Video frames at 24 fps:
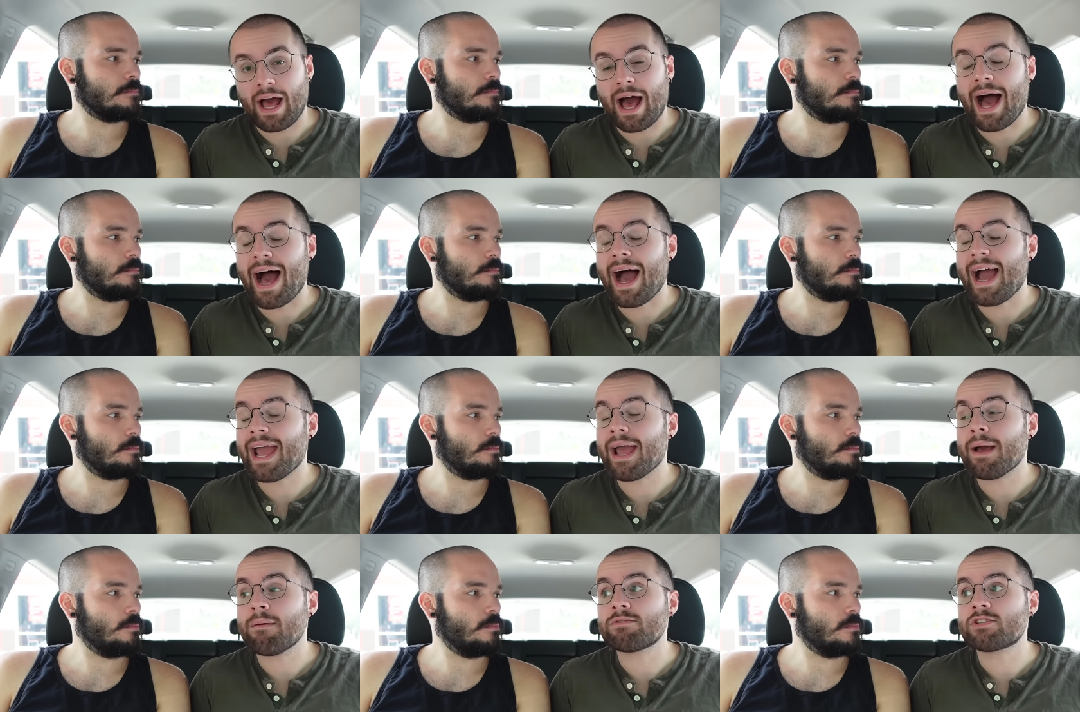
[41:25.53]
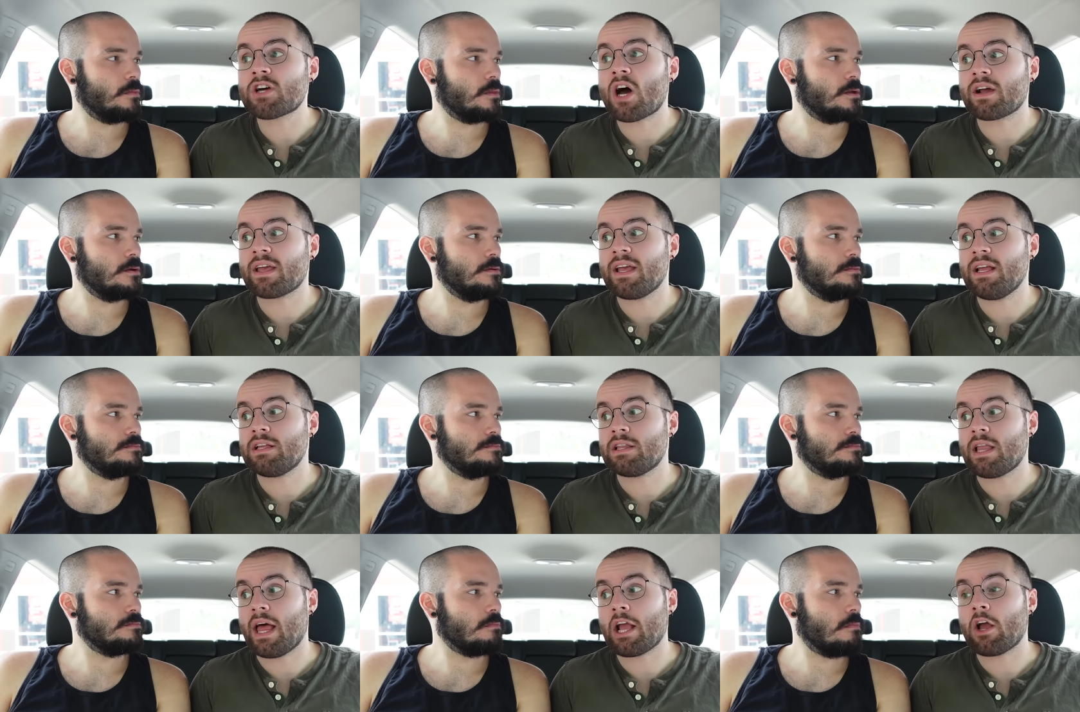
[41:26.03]
Speaker 1: I am
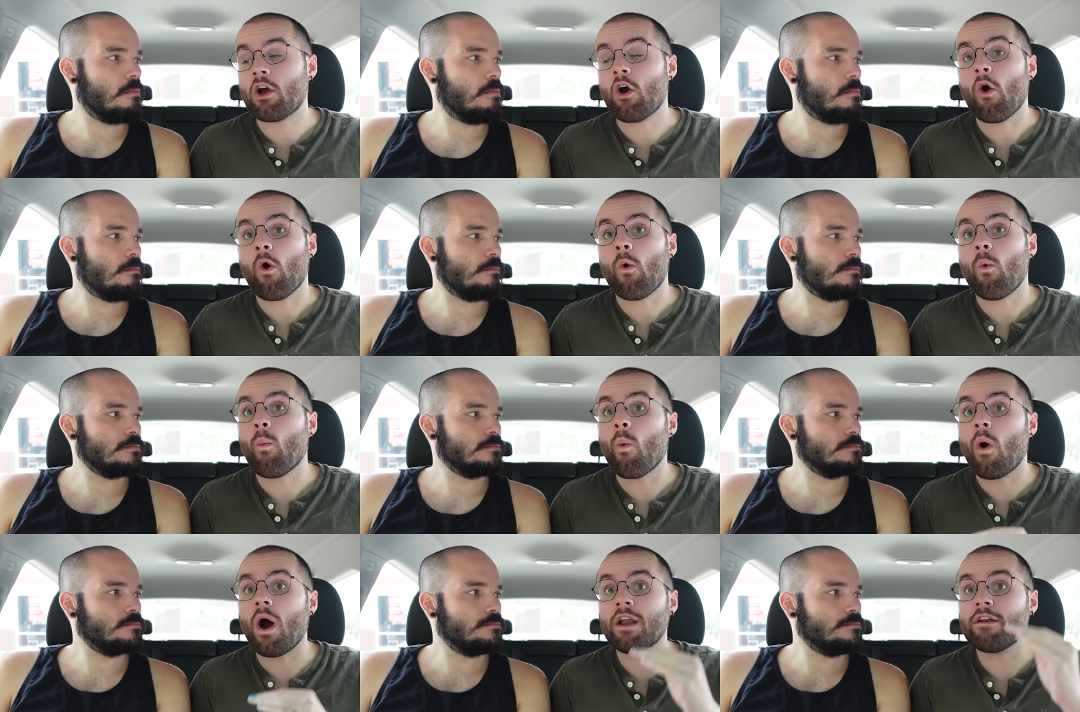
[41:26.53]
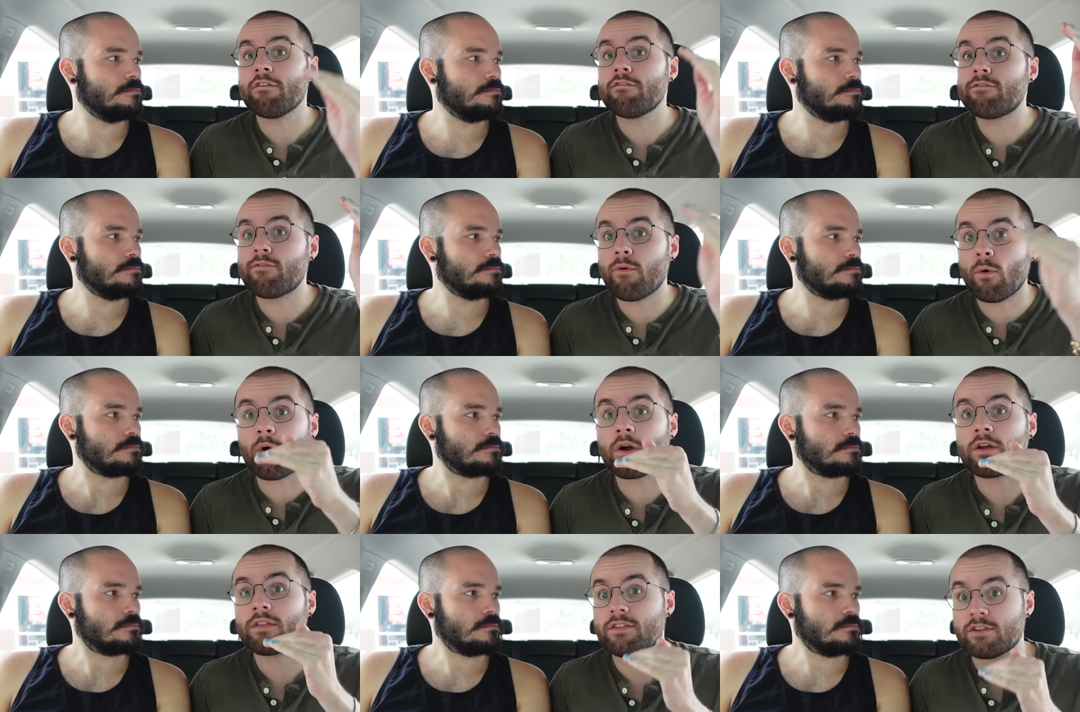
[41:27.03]
talking like one
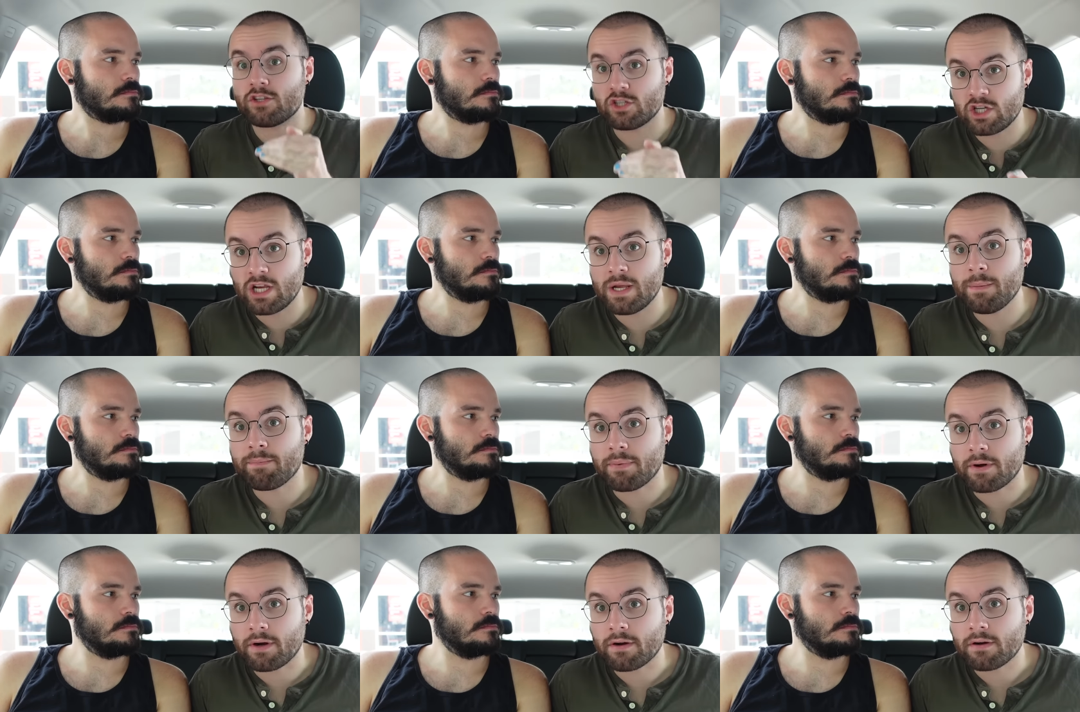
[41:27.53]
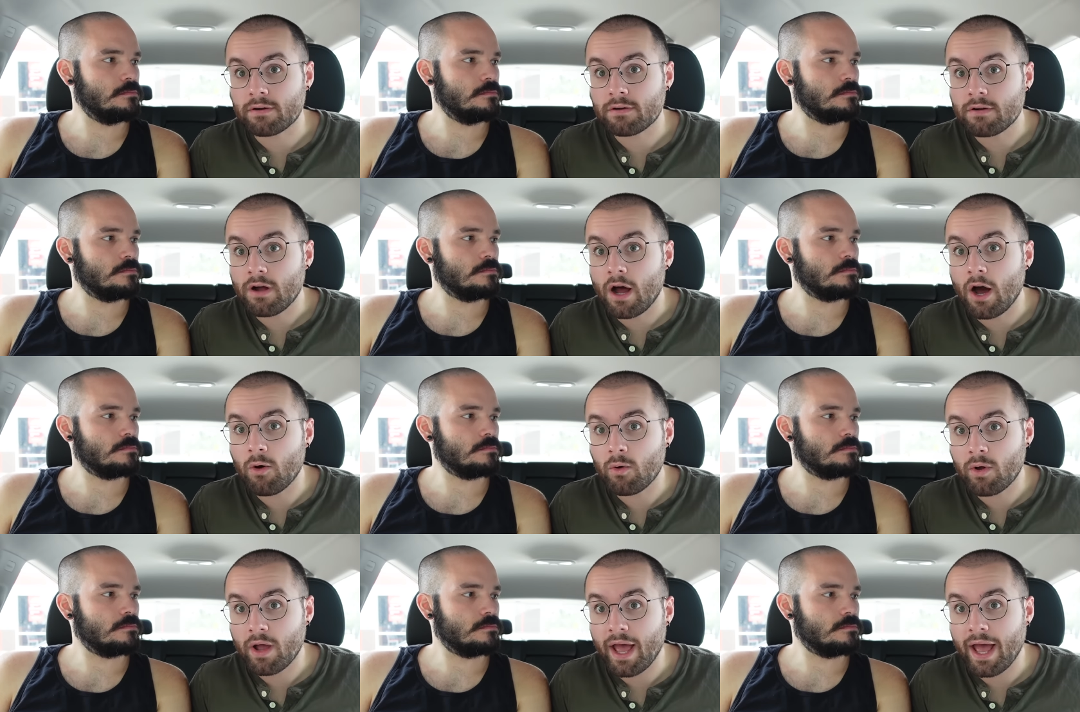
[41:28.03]
fourth cheaper,
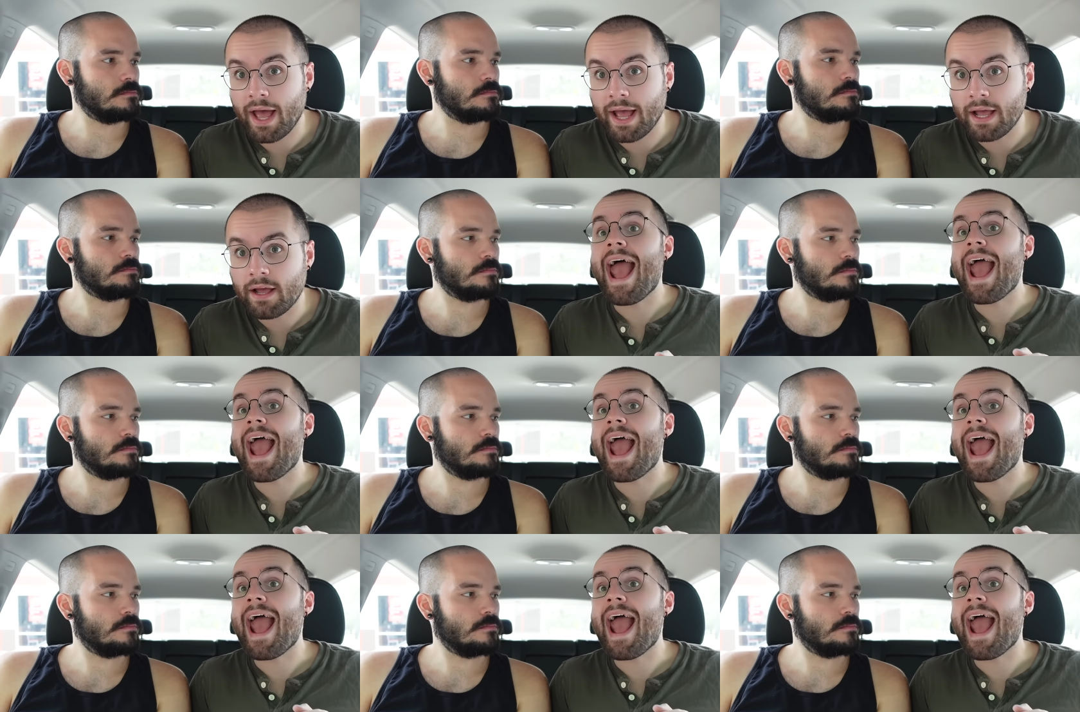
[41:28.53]
okay?